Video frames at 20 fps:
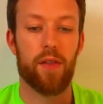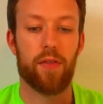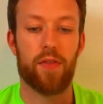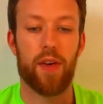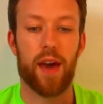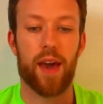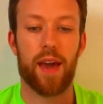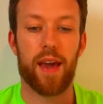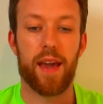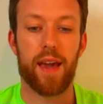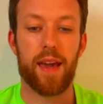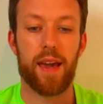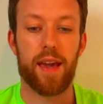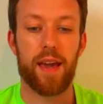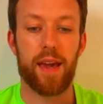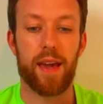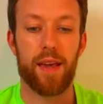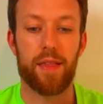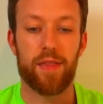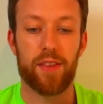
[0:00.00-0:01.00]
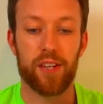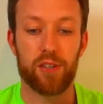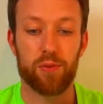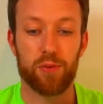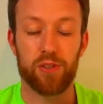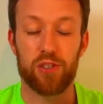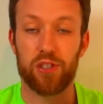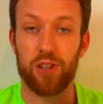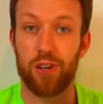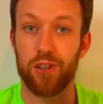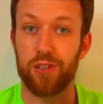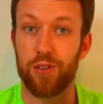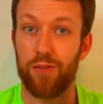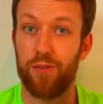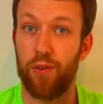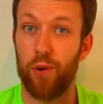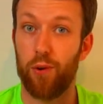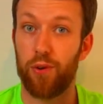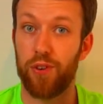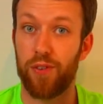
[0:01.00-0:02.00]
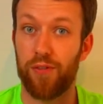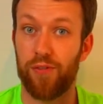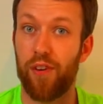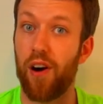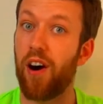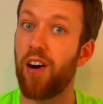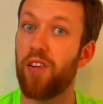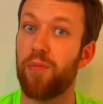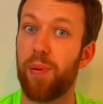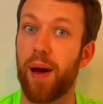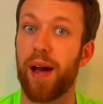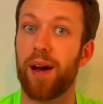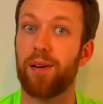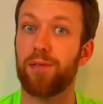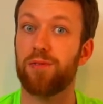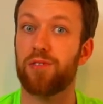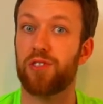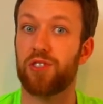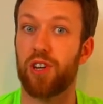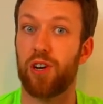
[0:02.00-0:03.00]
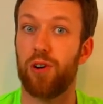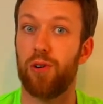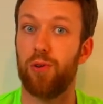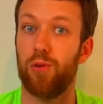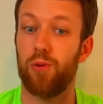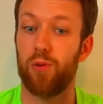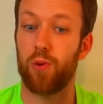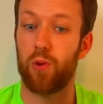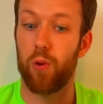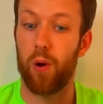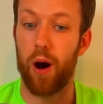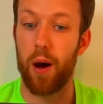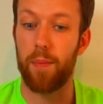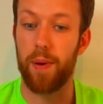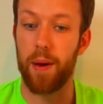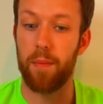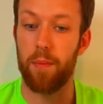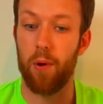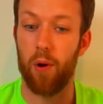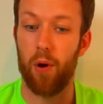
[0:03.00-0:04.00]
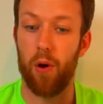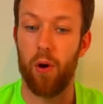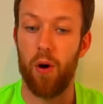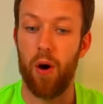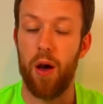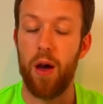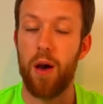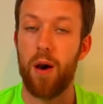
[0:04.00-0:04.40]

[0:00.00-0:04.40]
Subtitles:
This one starts at £45, so quite a bit more,